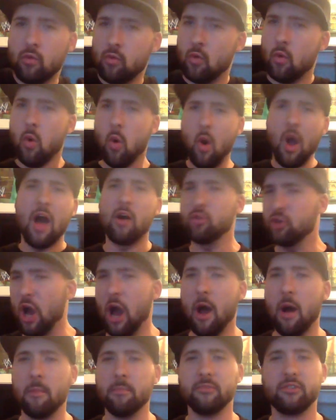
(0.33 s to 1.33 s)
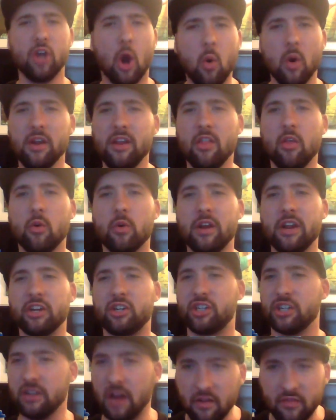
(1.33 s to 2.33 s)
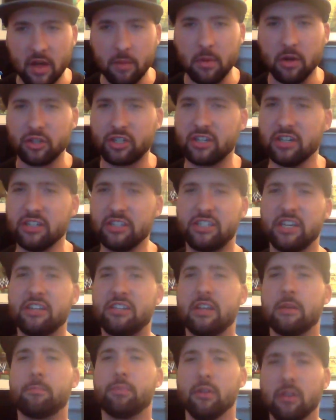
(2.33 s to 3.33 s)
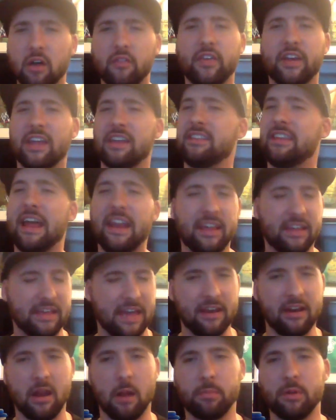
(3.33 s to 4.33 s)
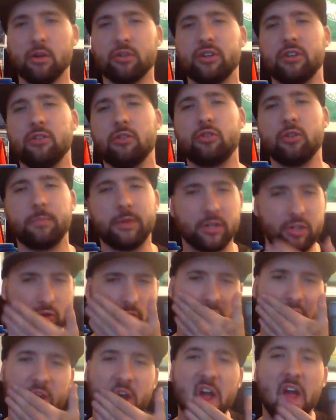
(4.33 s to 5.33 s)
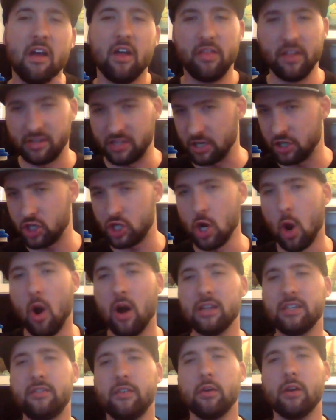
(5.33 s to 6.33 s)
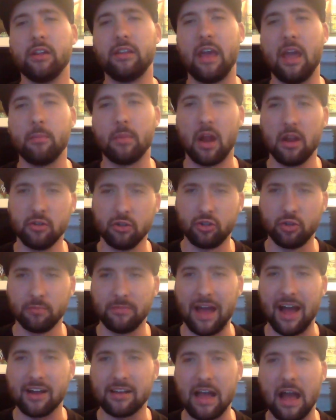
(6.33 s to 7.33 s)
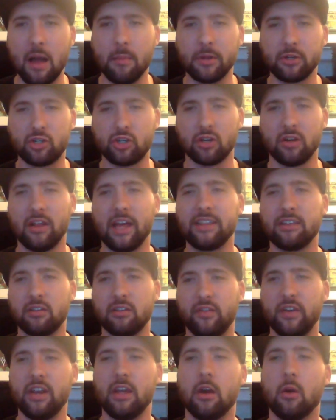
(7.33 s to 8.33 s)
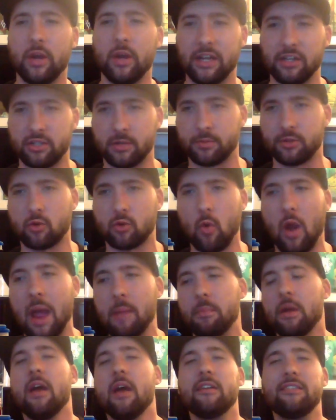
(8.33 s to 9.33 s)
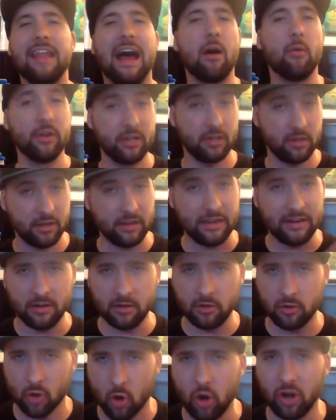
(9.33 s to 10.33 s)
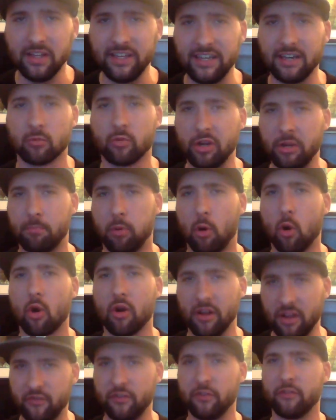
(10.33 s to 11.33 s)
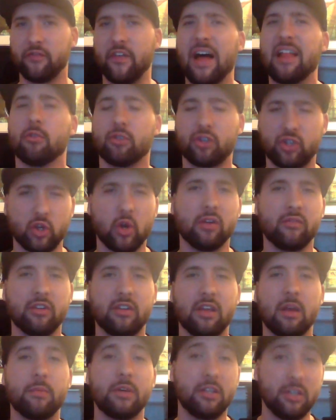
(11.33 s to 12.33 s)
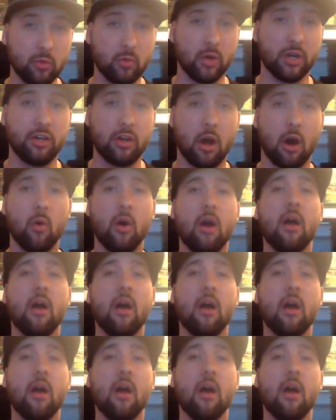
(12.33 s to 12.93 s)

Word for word: Welcome to another edition of the most consistent, prolific, and dedicated uploads in YouTube history. This is Sean's Unitainment on YouTube.com. Make sure to like this video and subscribe. Now, in, in an earlier report, if you follow Sean's Unitainment, you would know